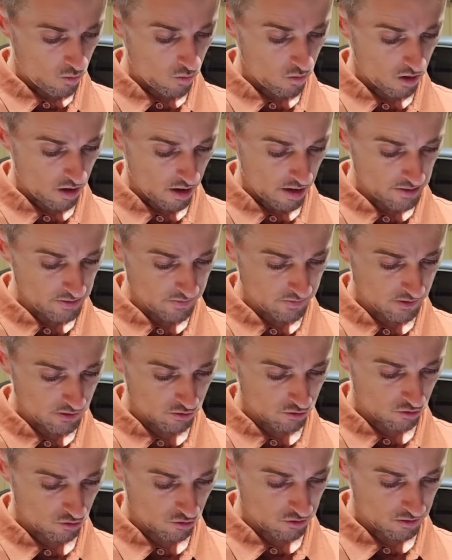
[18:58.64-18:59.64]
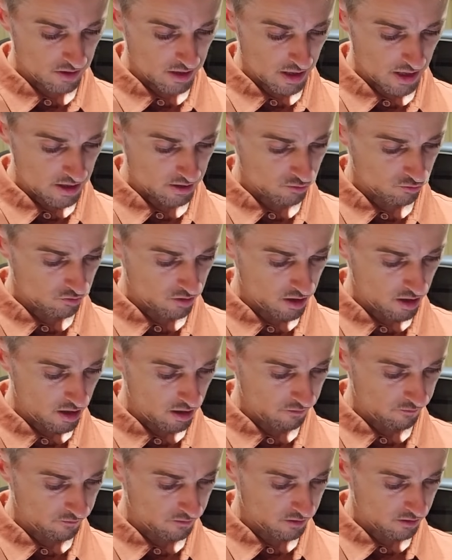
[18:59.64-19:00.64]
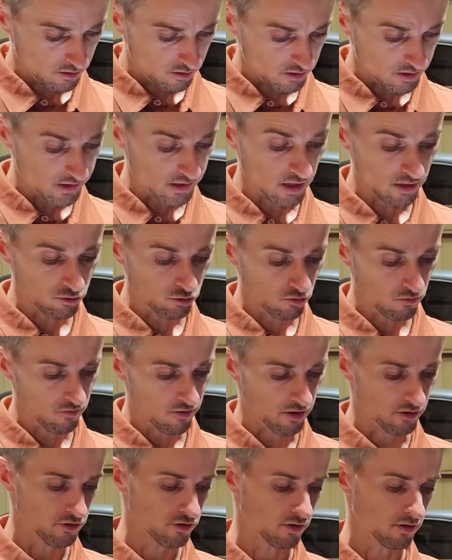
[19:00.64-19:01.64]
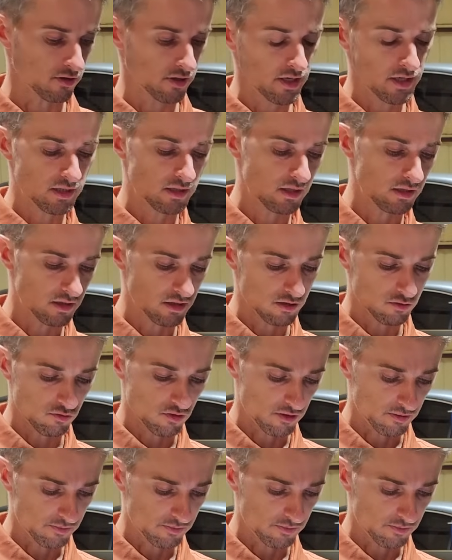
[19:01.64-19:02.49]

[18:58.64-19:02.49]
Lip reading: I saw that we have the start-stop function. Let's see this one.